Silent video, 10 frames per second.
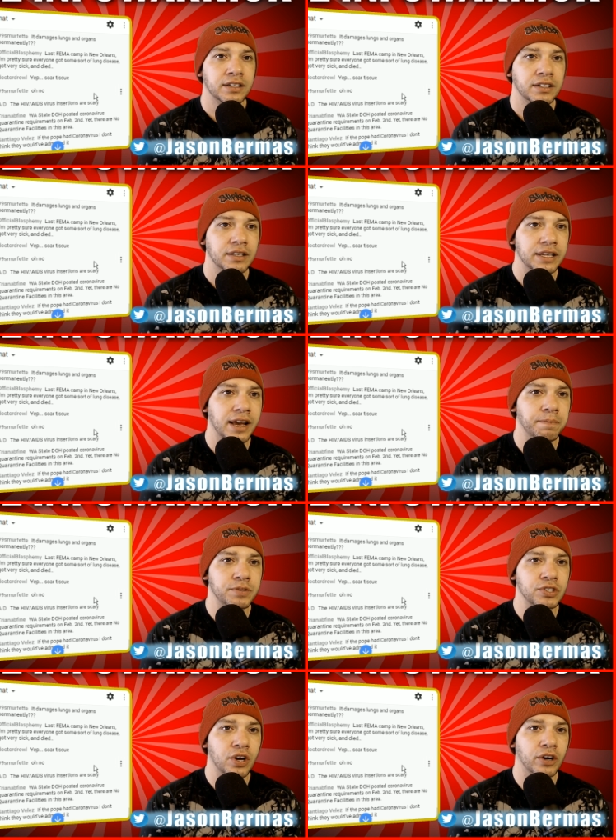Yep,
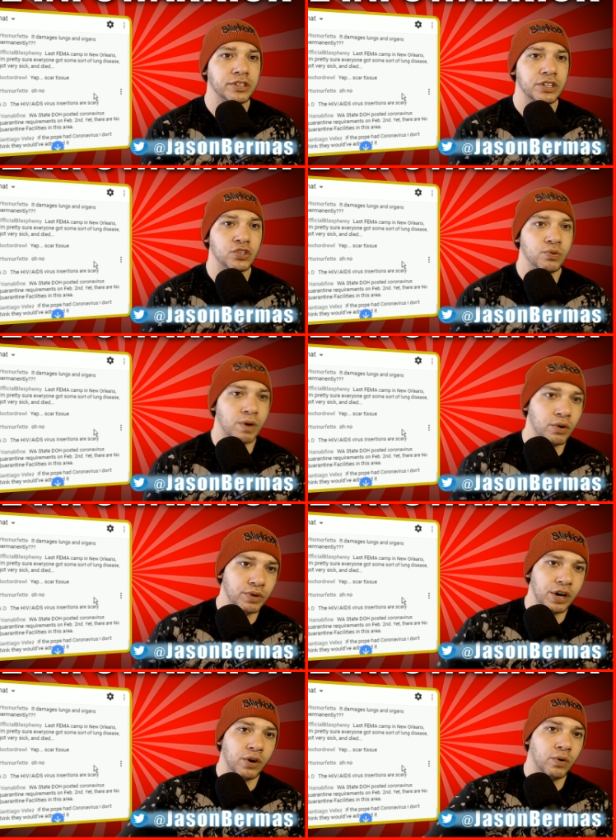scar tissue. Oh
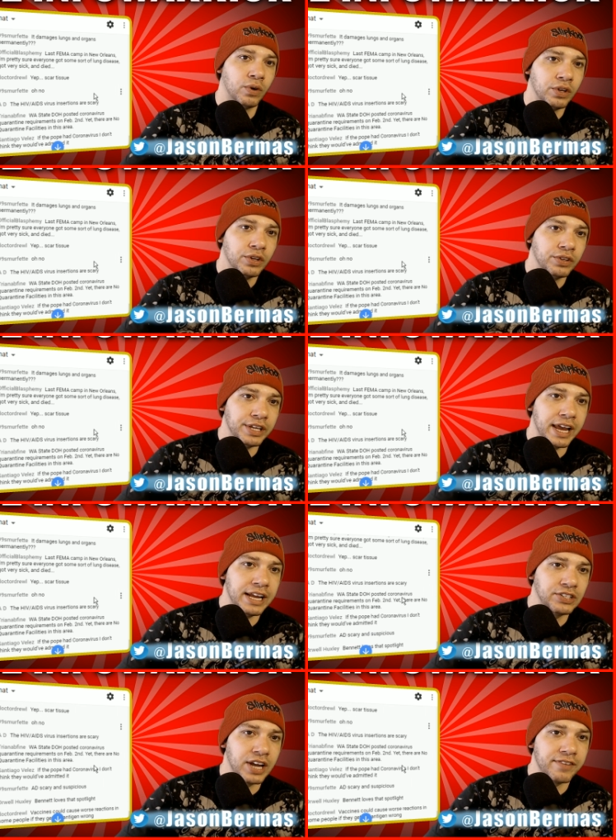no.
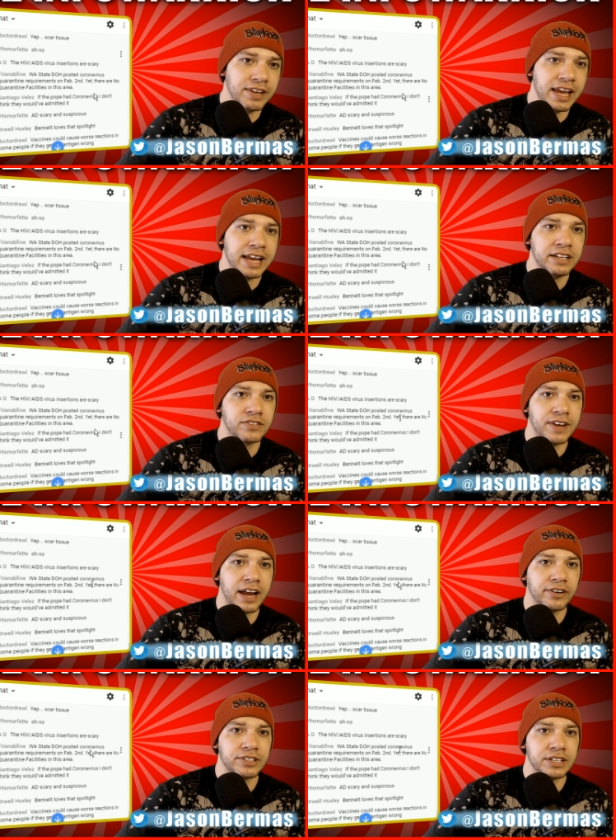The HIV AIDS
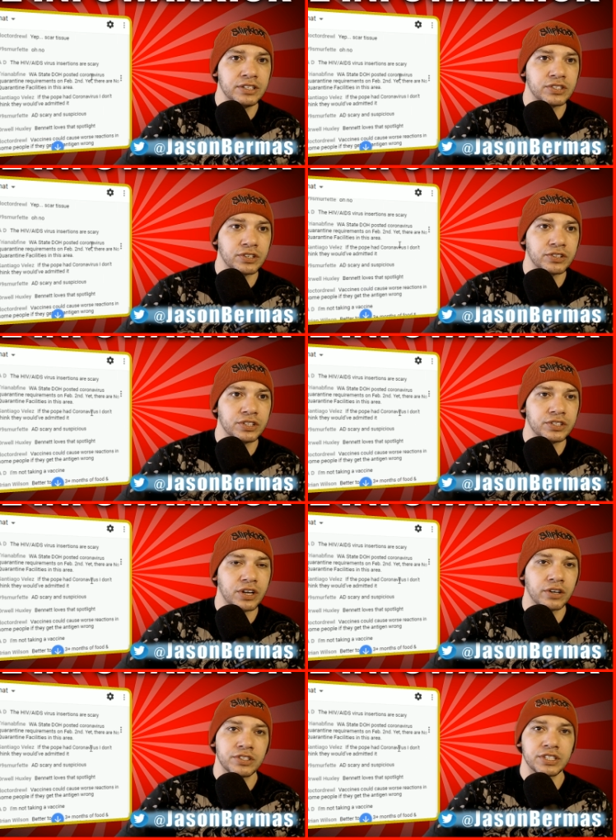virus insertions
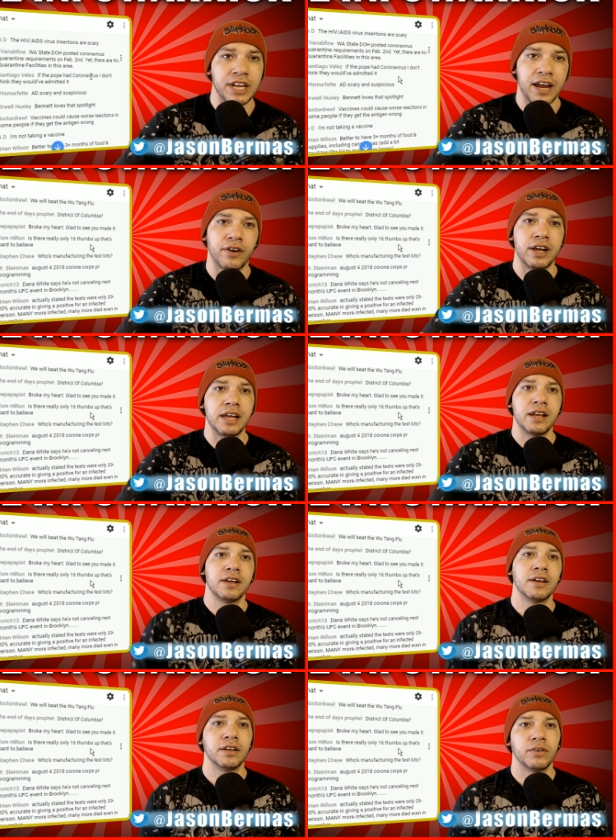are scary.
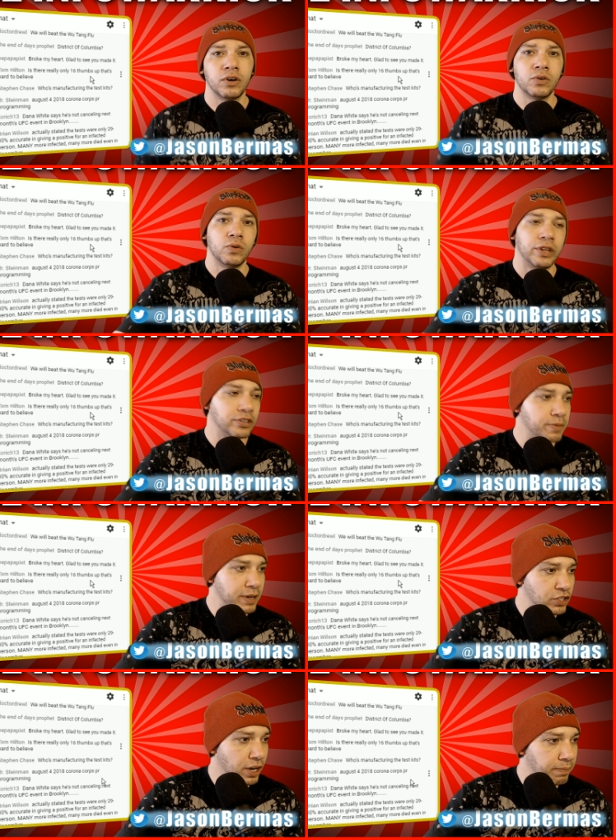Oh, there's a
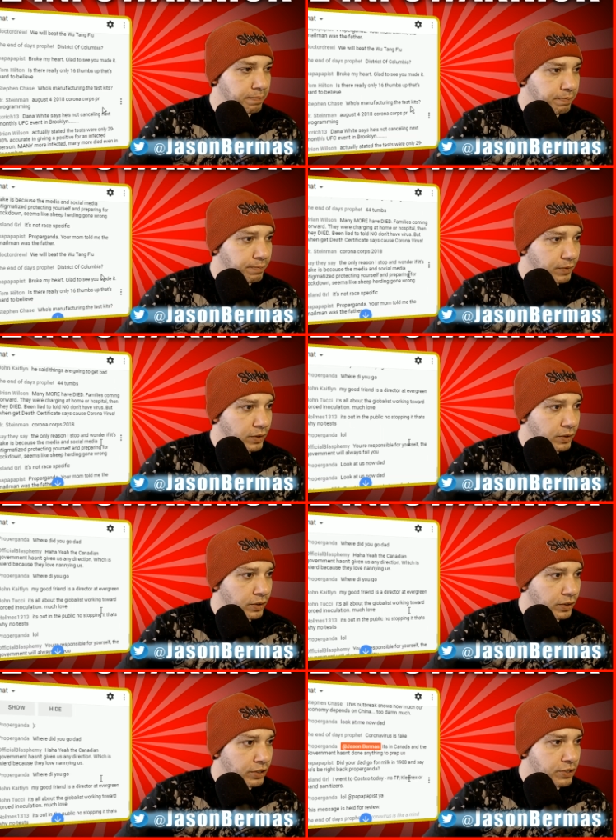big jump.
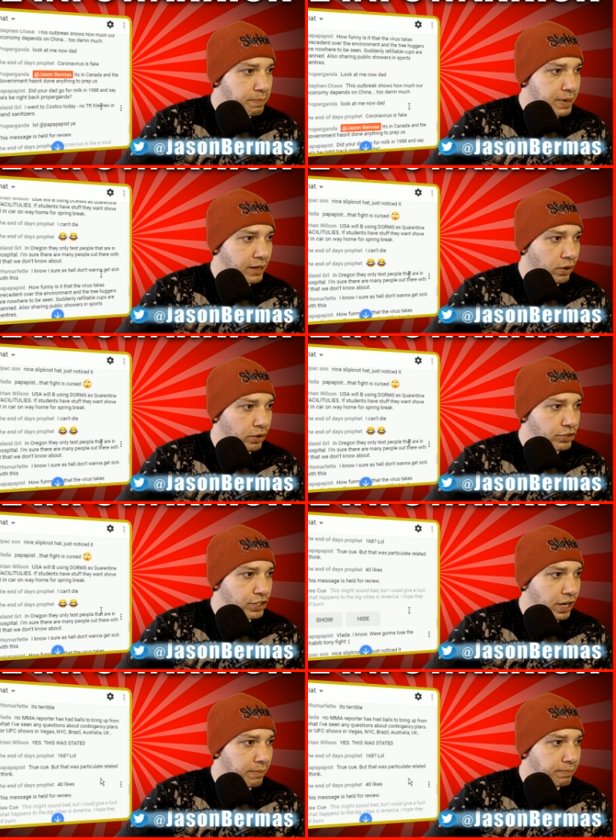There's a big old
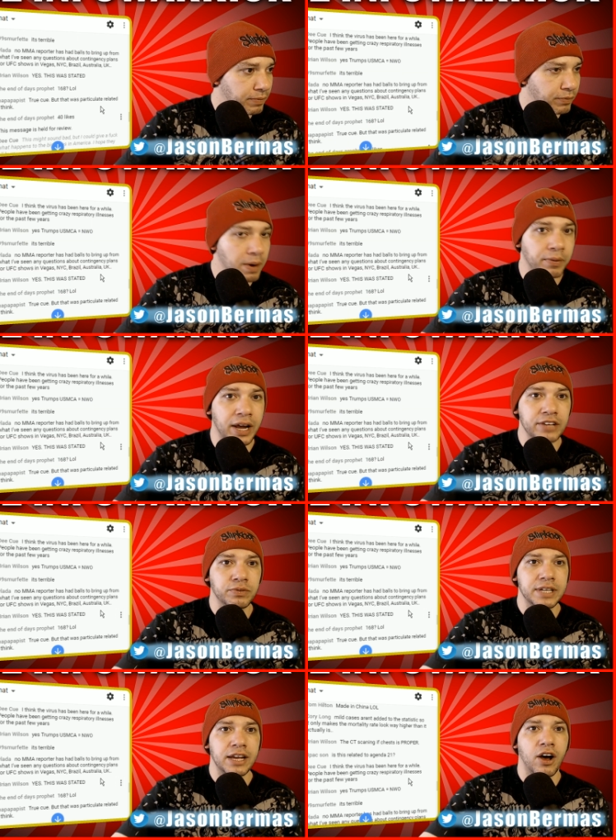jump. Remember, guys, we
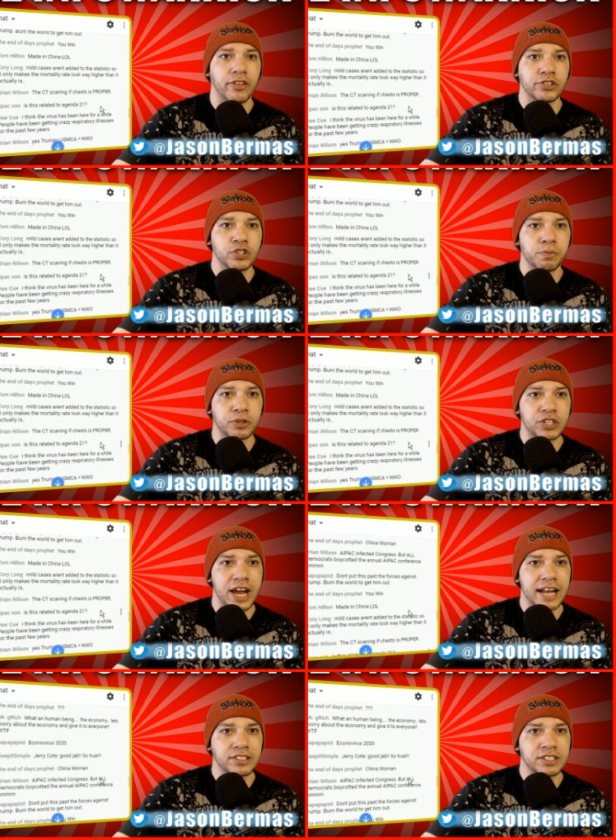take all the super
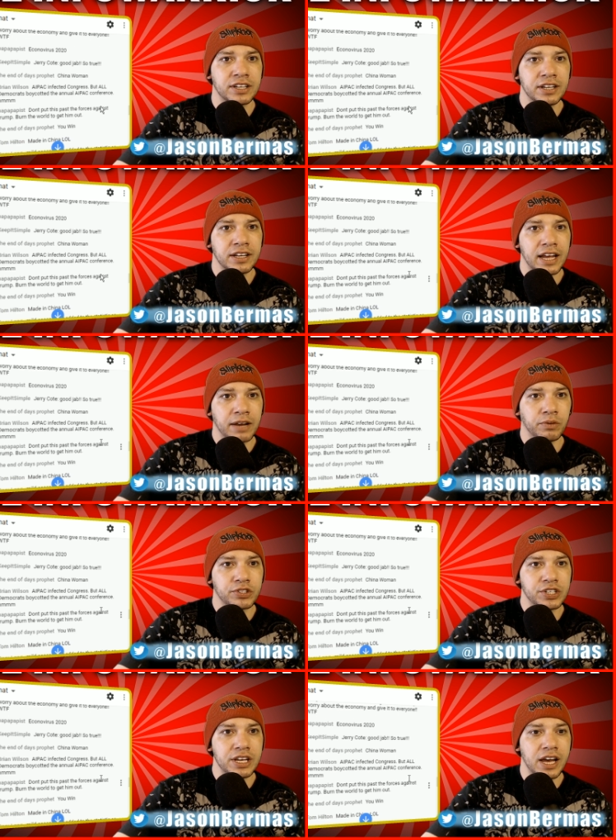chats, and we'll
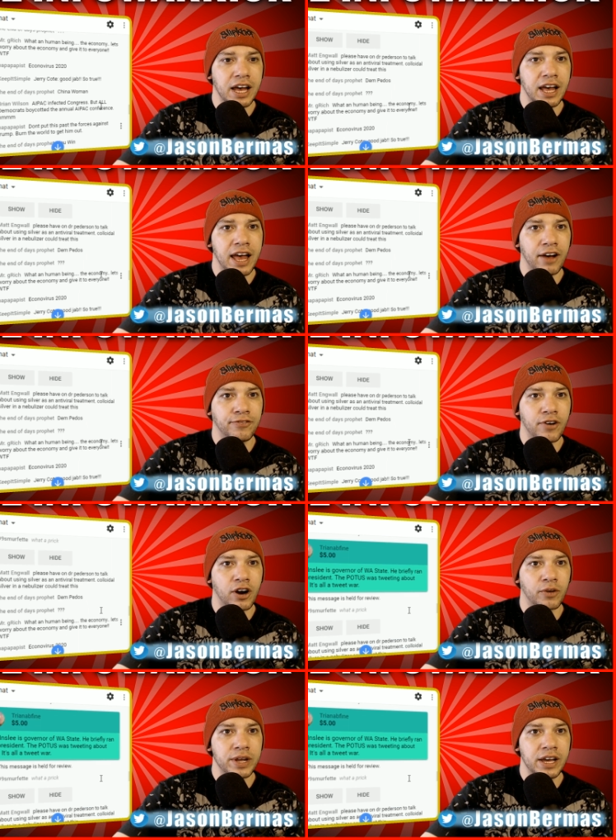see how far we